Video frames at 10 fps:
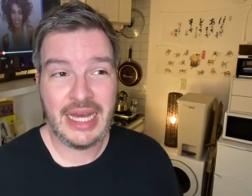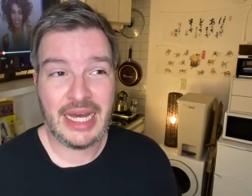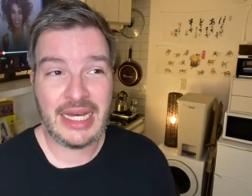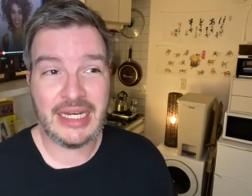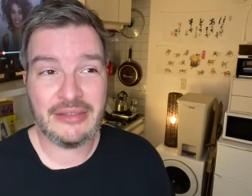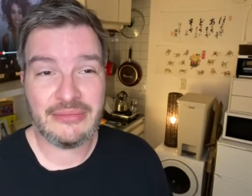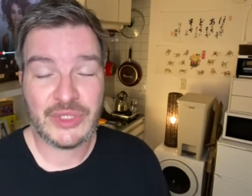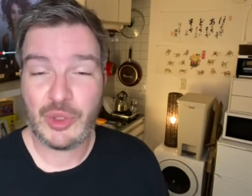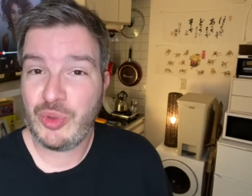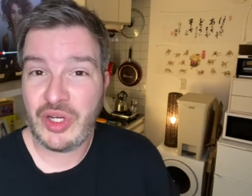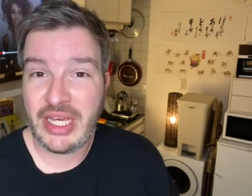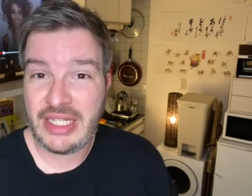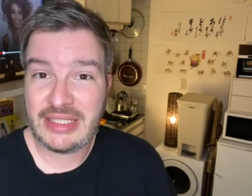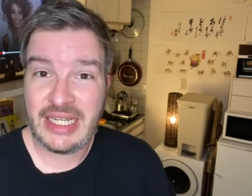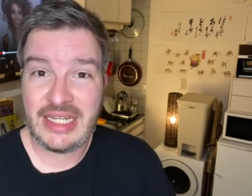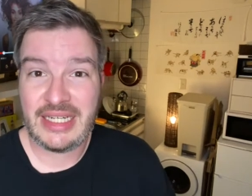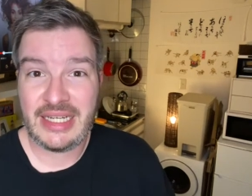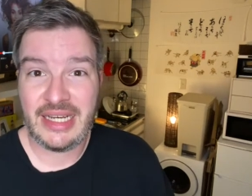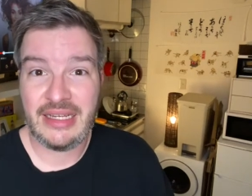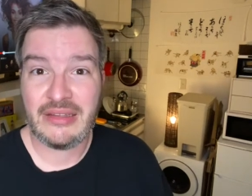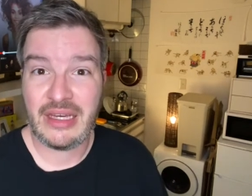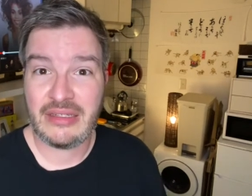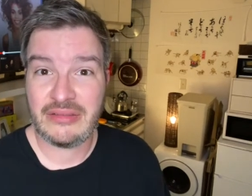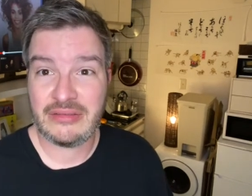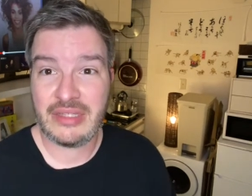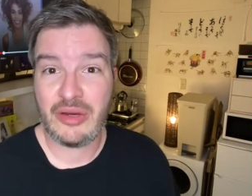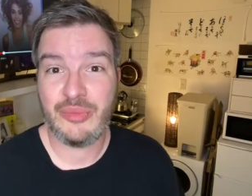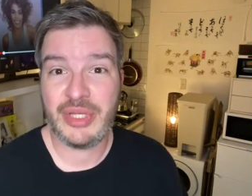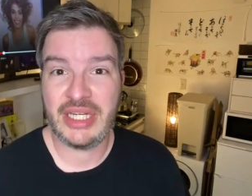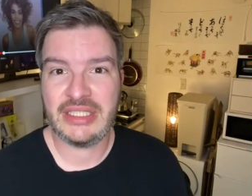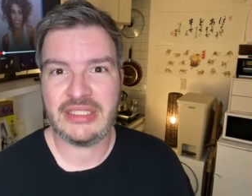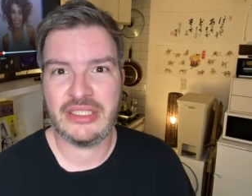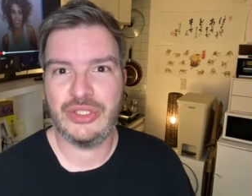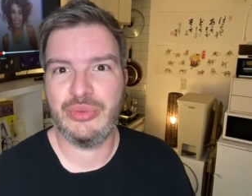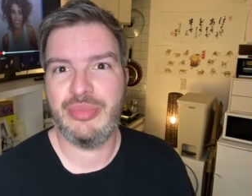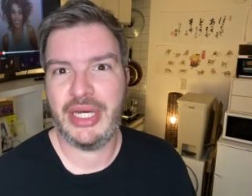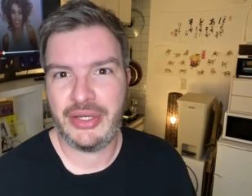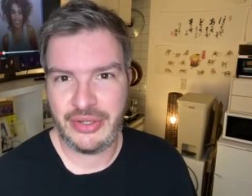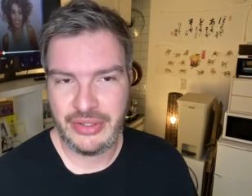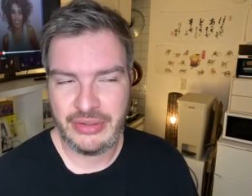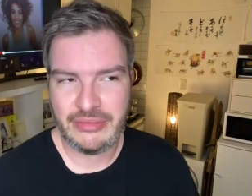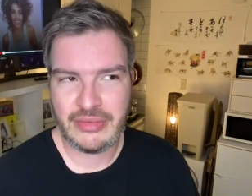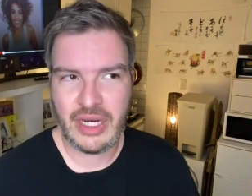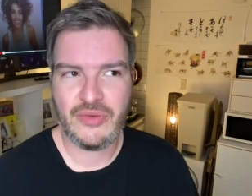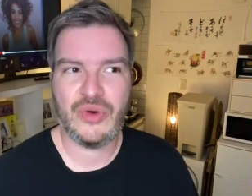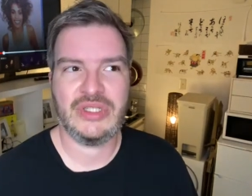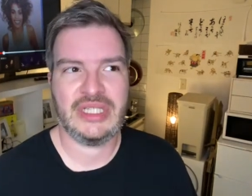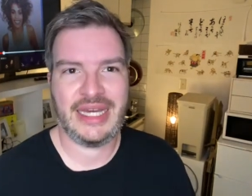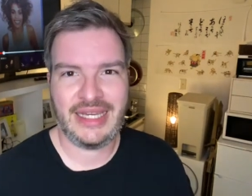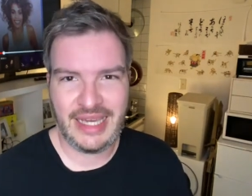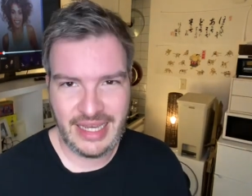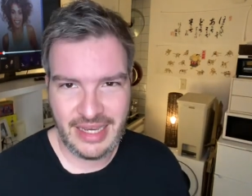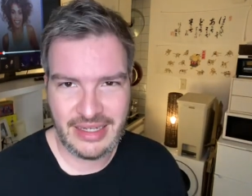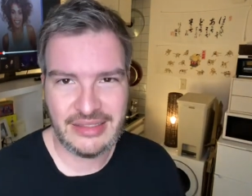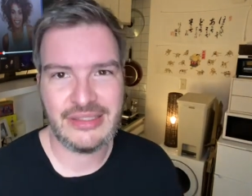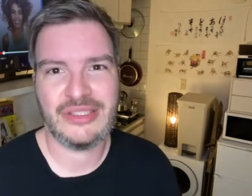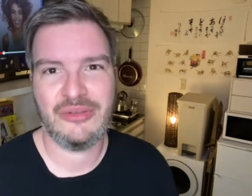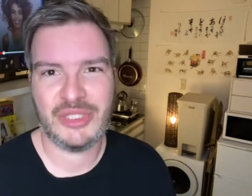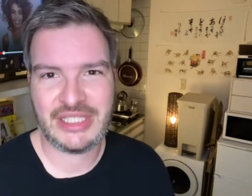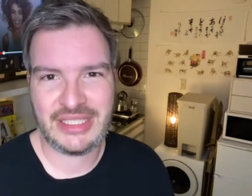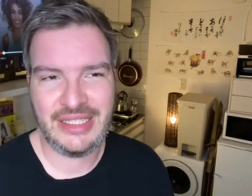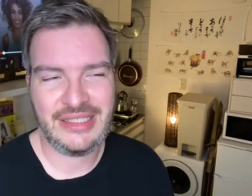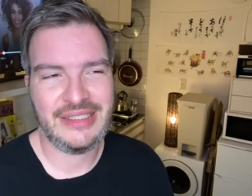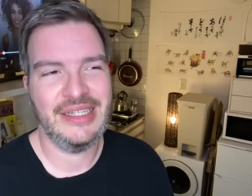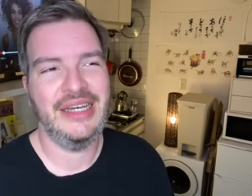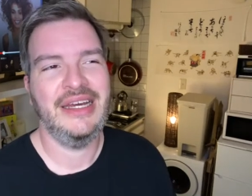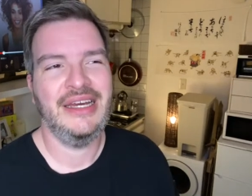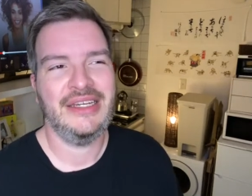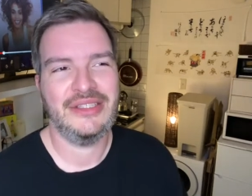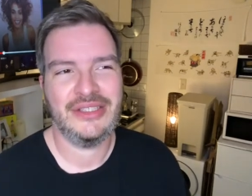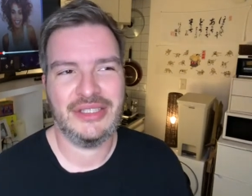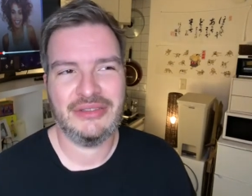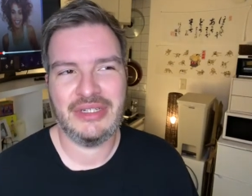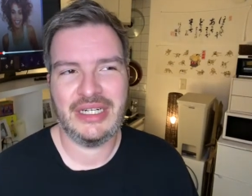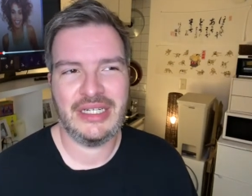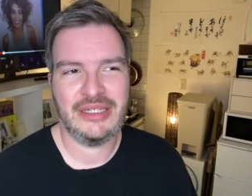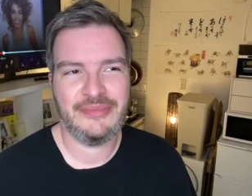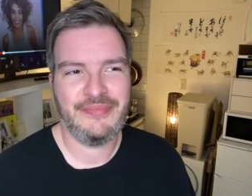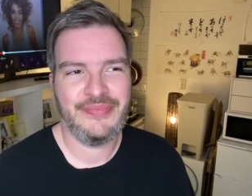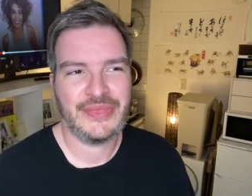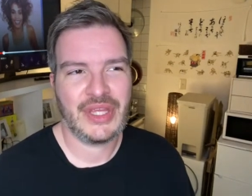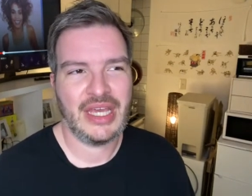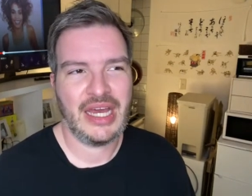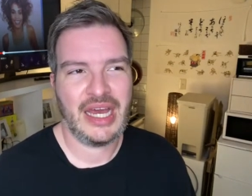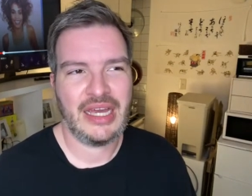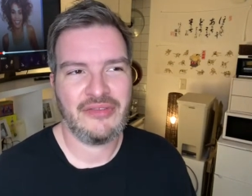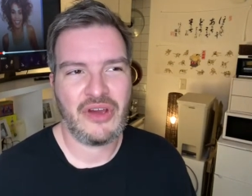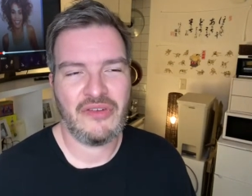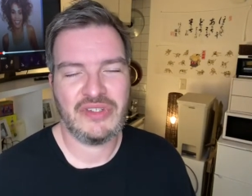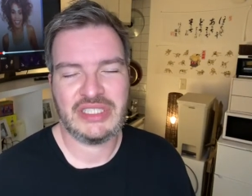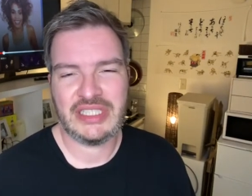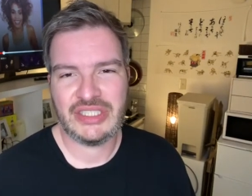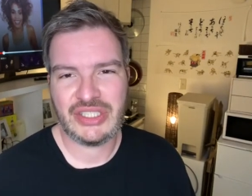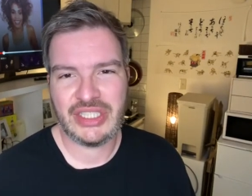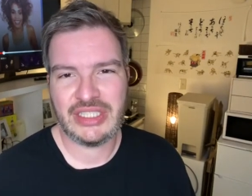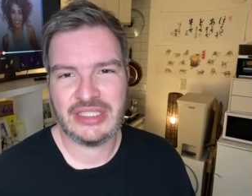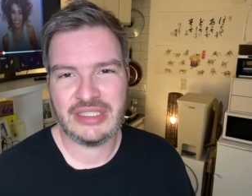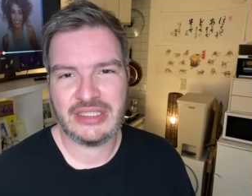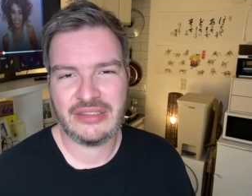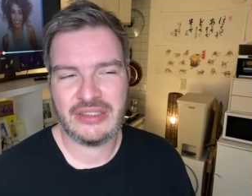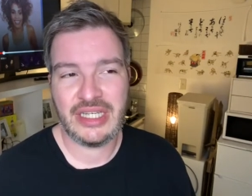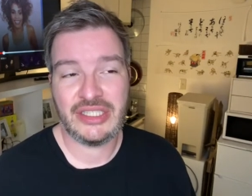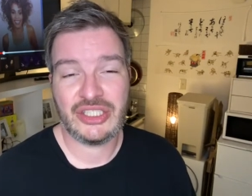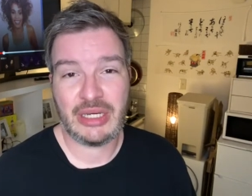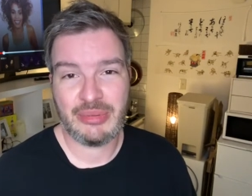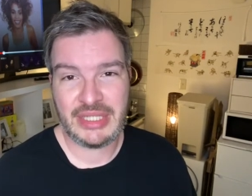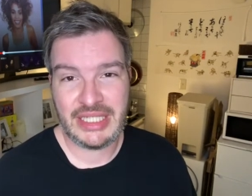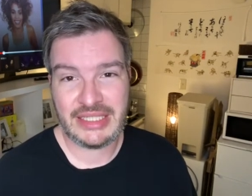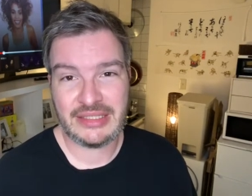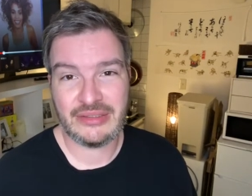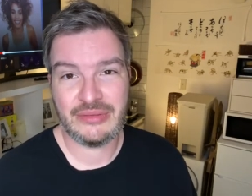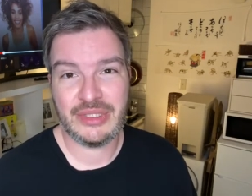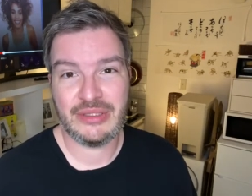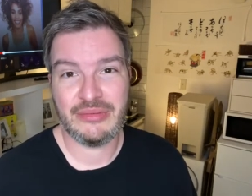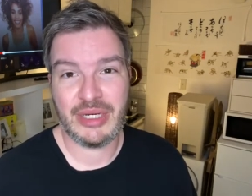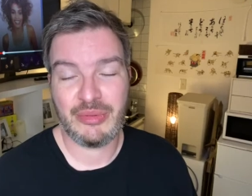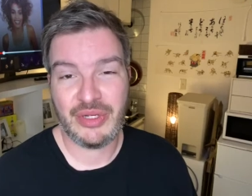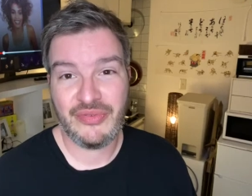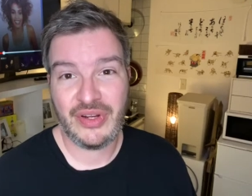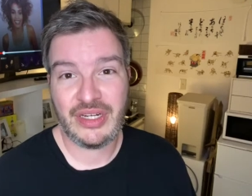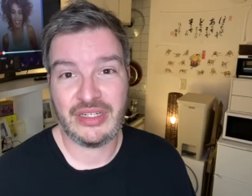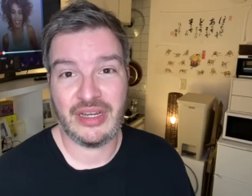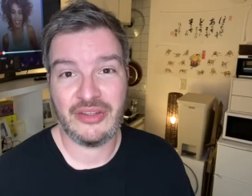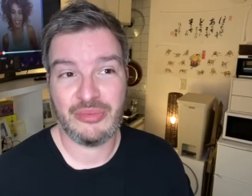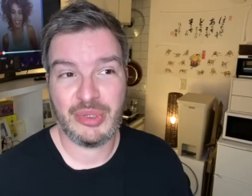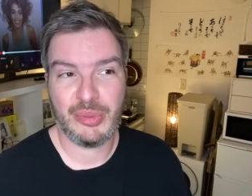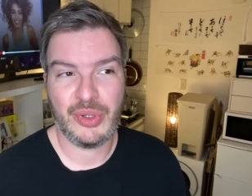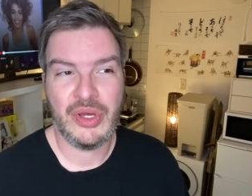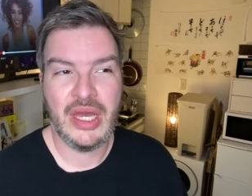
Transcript: um, communicate day to day. That, that would be nice to do better. Of course, I can to some extent. You know, um, I have conversations in Japanese with my boyfriend and other people,